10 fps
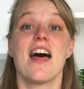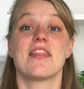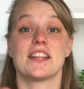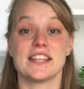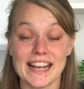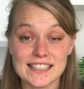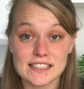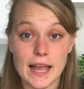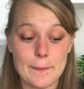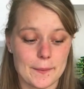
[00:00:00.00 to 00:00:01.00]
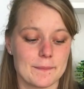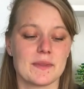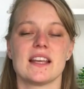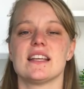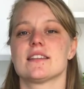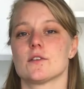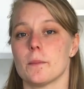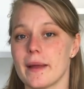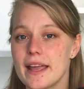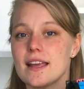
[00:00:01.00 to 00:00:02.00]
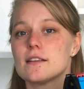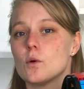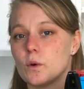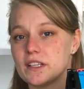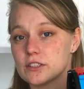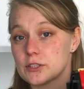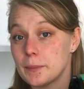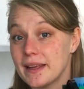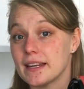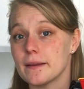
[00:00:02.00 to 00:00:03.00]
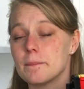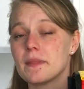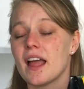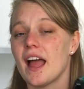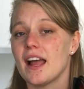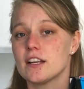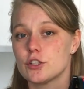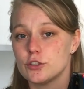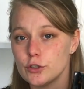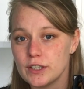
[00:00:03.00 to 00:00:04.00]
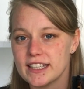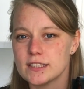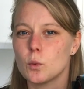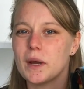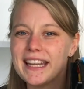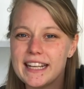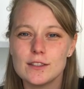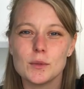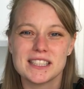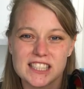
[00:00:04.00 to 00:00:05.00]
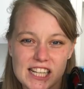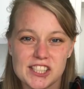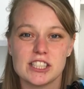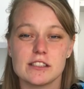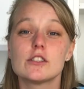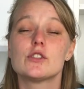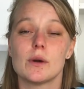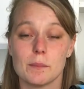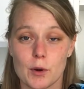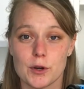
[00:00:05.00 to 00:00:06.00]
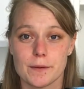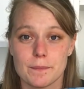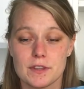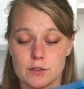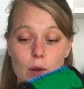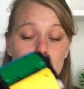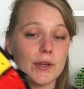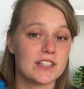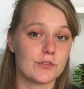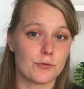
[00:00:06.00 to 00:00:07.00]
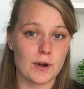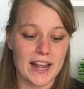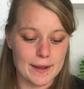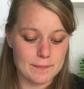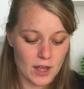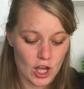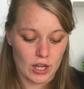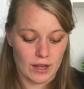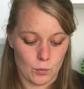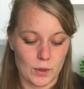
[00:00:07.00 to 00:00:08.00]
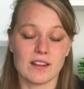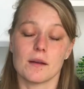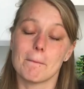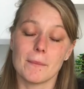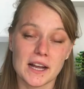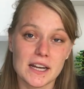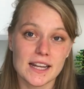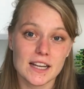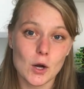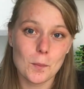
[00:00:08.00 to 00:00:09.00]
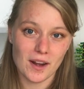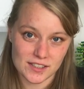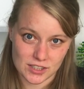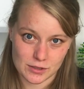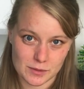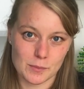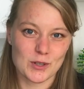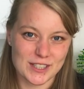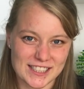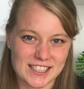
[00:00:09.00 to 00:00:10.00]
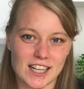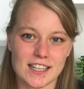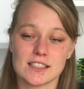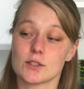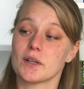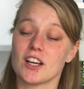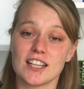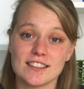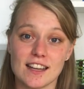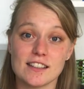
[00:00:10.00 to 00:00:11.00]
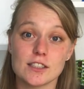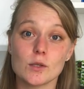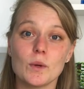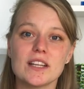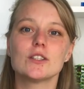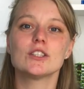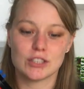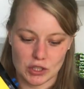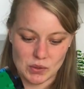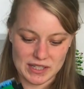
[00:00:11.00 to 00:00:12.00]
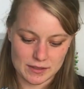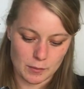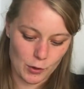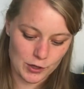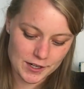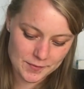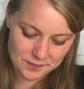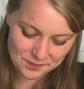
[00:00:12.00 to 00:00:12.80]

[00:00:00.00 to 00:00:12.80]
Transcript: The next step is to make the wheel spin. And to do this, we need to attach it to a motor. So I built this frame with a LEGO MINDSTORMS motor inside. So we're gonna attach the wheel to this motor.